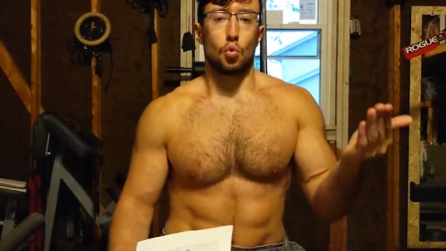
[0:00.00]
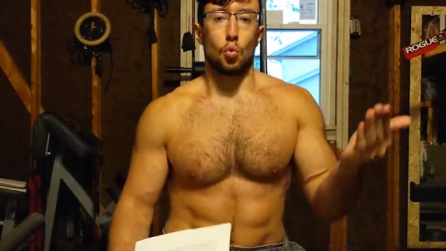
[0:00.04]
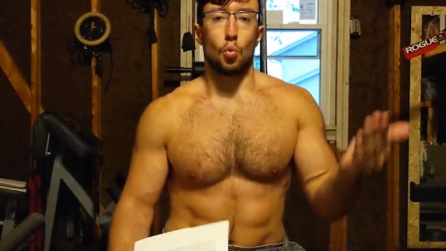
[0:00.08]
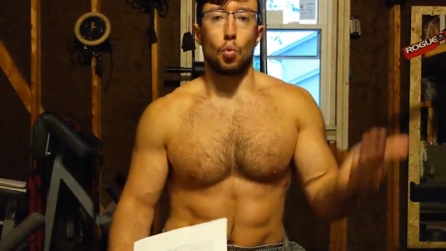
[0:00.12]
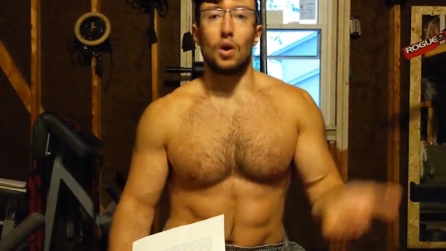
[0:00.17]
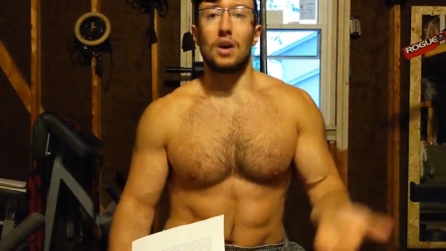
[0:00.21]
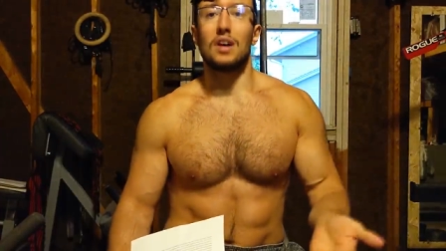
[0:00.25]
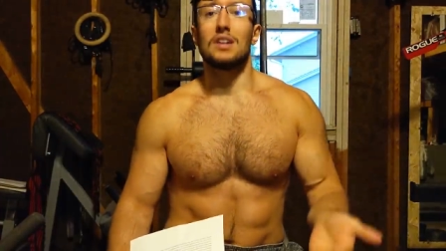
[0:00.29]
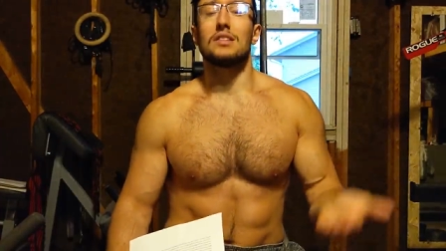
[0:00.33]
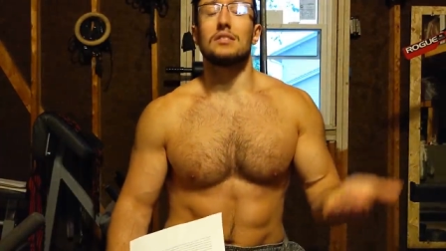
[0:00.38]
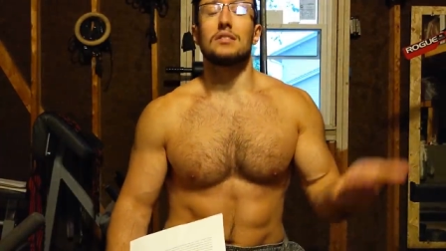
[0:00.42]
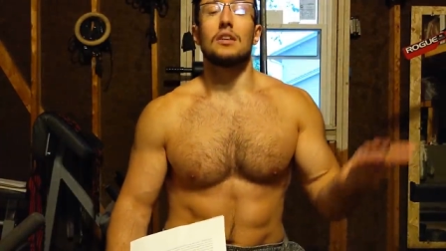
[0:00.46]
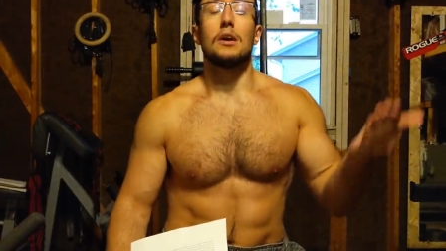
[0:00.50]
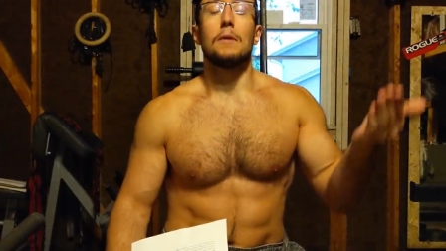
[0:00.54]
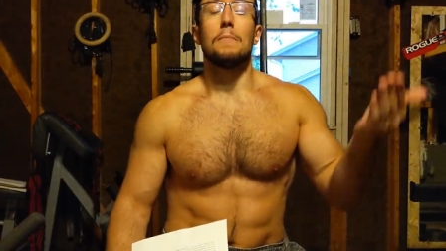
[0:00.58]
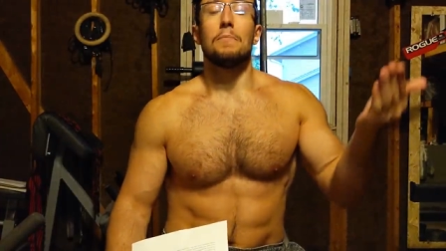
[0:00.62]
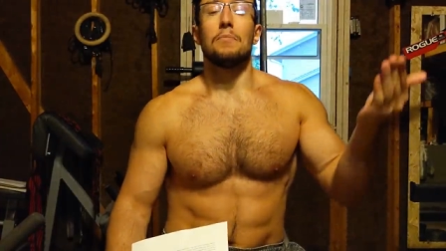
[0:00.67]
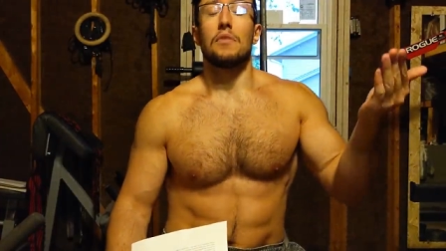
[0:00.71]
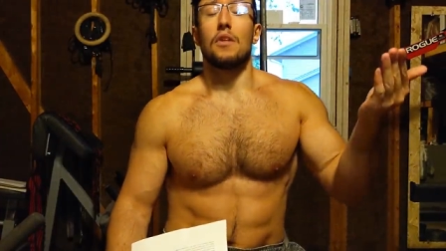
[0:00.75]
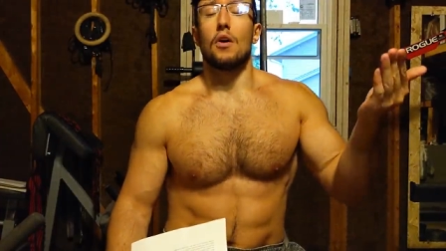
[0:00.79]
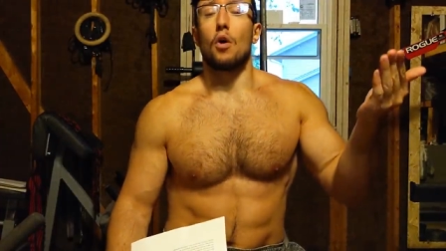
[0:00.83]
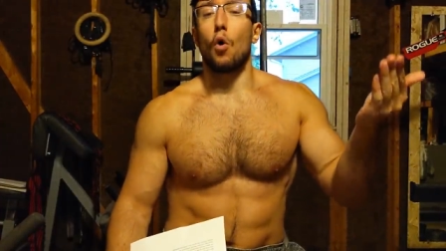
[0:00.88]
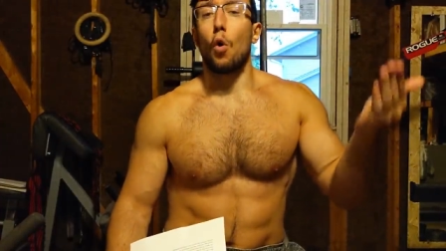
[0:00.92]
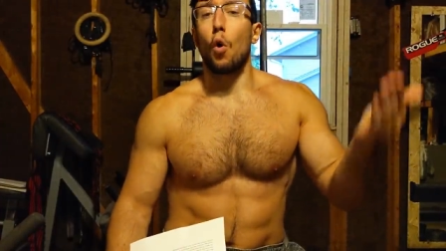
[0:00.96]
was
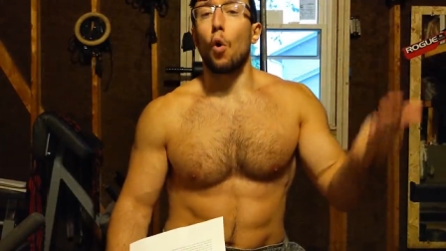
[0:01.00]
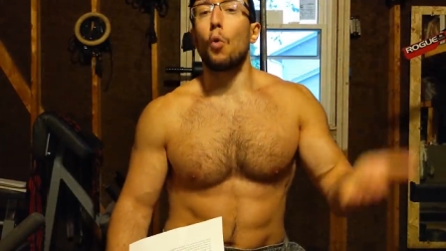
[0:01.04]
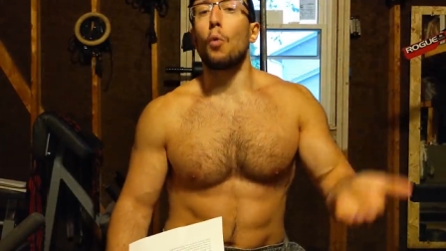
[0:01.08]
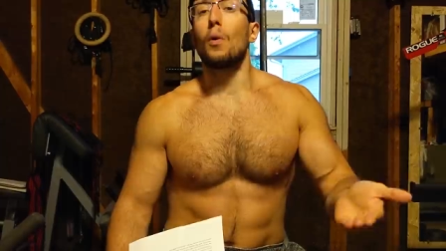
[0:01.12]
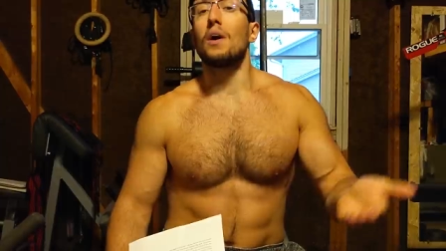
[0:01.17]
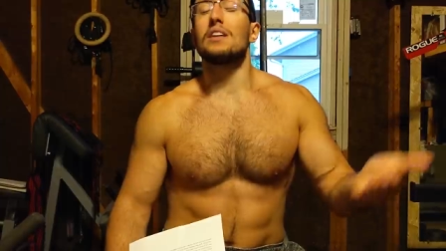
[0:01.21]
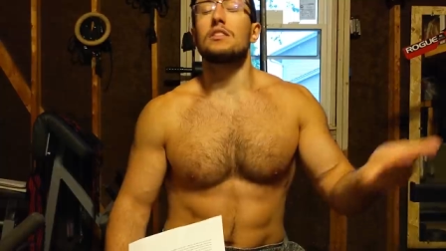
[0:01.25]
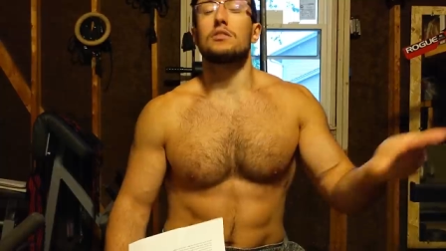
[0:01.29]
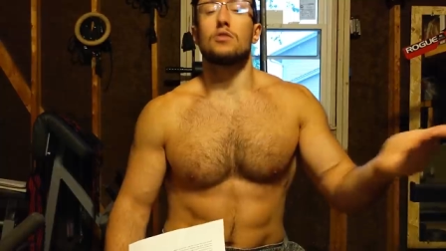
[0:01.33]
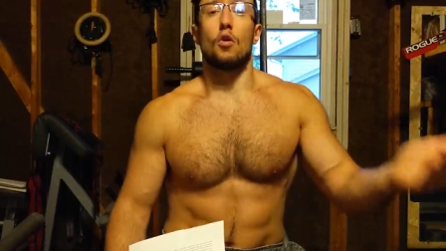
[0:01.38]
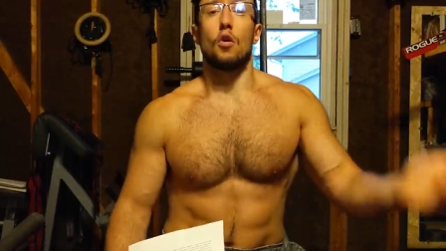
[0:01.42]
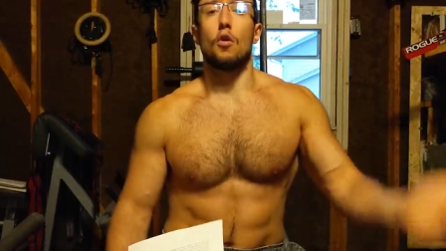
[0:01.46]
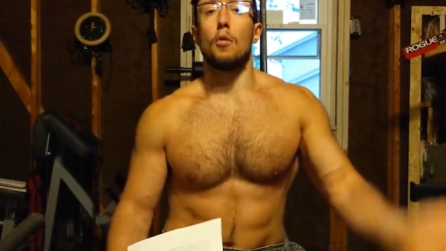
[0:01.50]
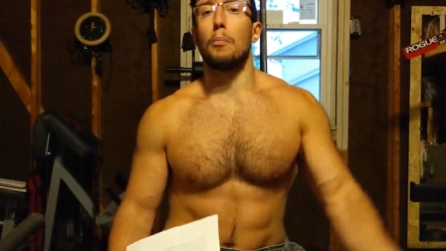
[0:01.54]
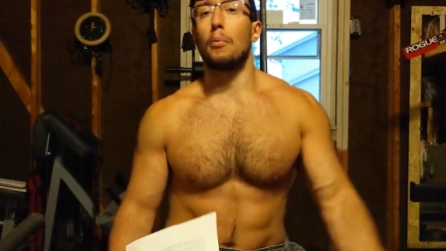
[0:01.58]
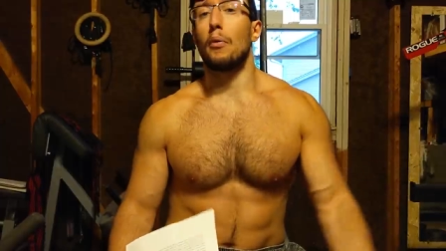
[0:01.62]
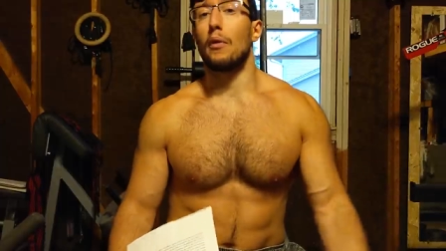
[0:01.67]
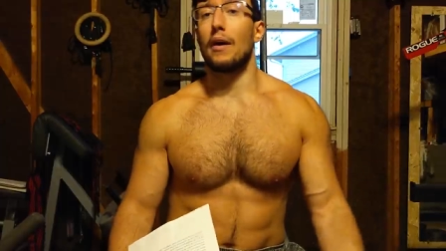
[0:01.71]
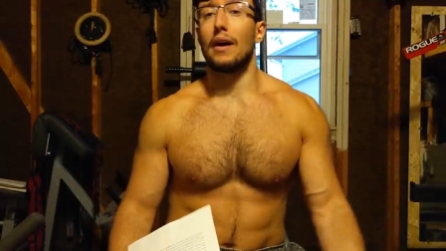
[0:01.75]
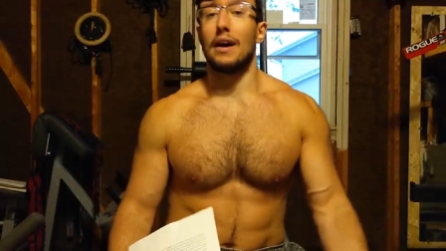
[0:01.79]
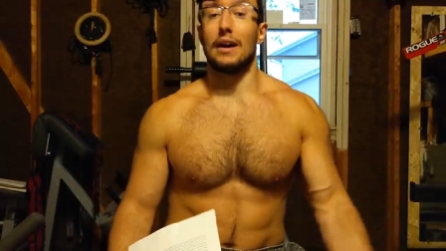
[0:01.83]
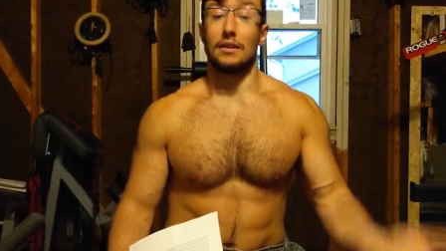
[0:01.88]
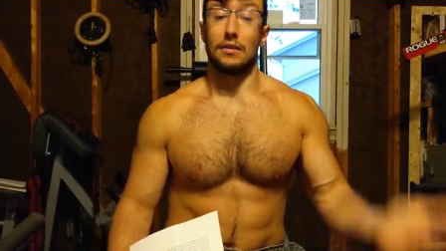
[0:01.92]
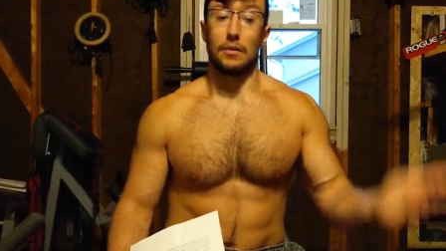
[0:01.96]
always
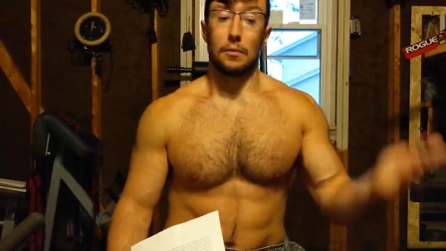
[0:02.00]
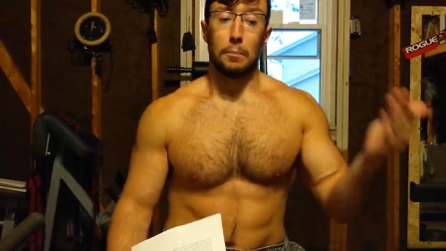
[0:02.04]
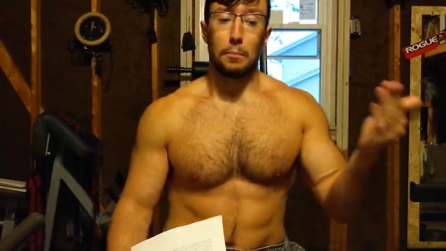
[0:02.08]
applied,